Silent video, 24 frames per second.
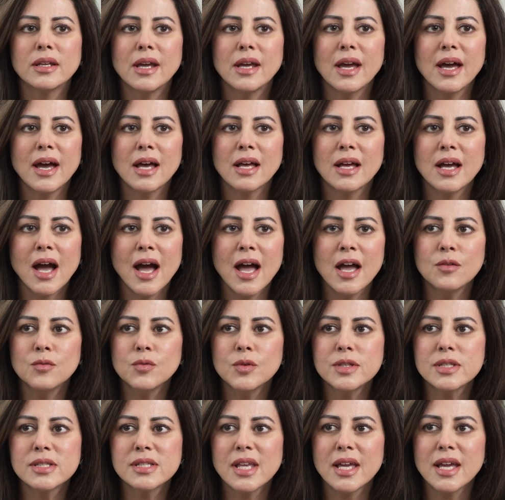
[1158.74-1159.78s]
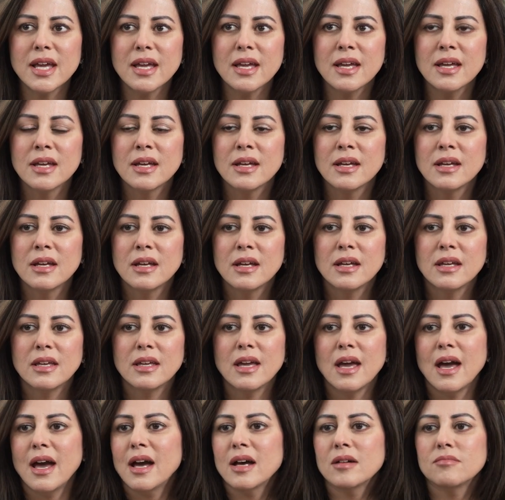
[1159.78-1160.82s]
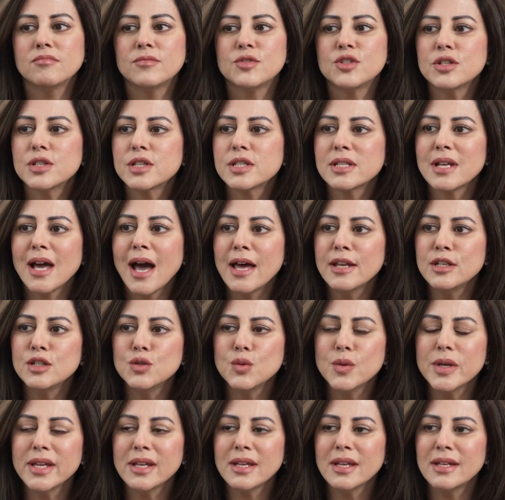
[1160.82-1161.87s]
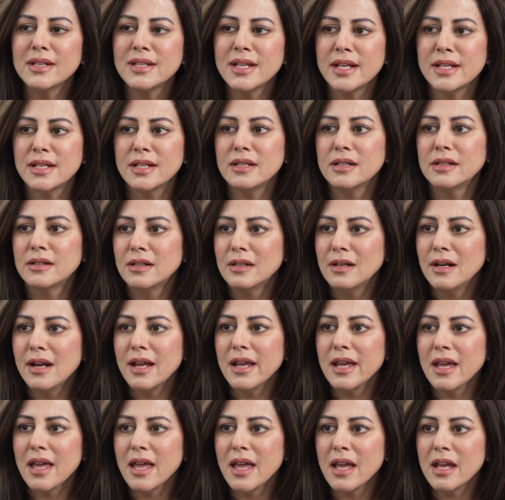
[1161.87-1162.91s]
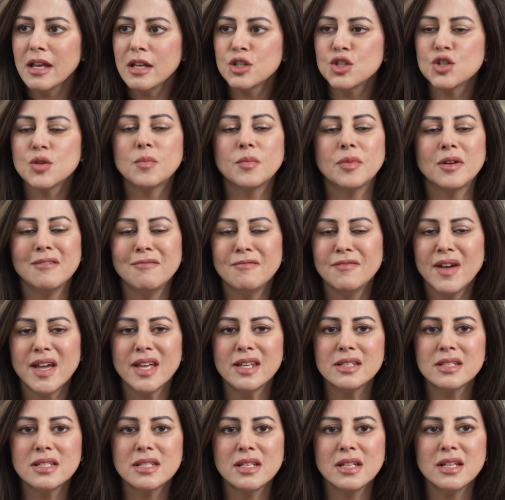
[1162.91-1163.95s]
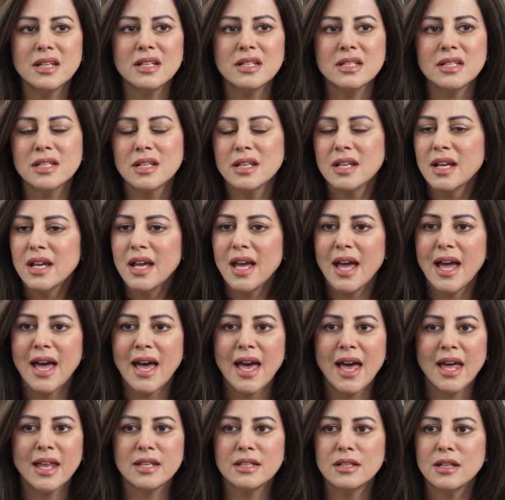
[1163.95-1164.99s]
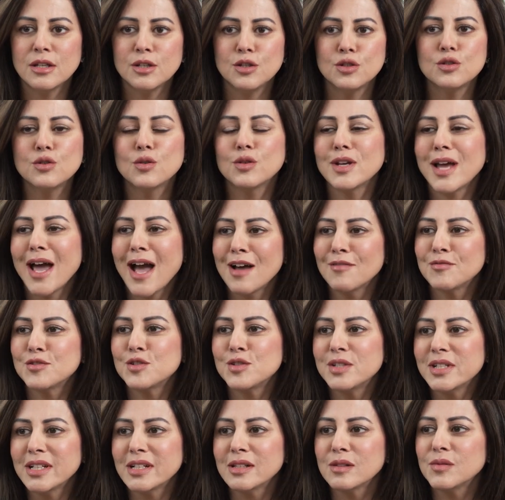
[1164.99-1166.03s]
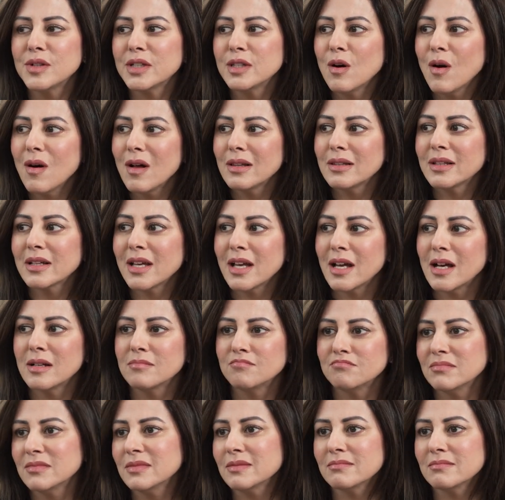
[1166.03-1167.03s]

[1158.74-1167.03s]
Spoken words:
Yeah, I would say, just start doing it at an early age, prevent it, and you don't have to deal with all the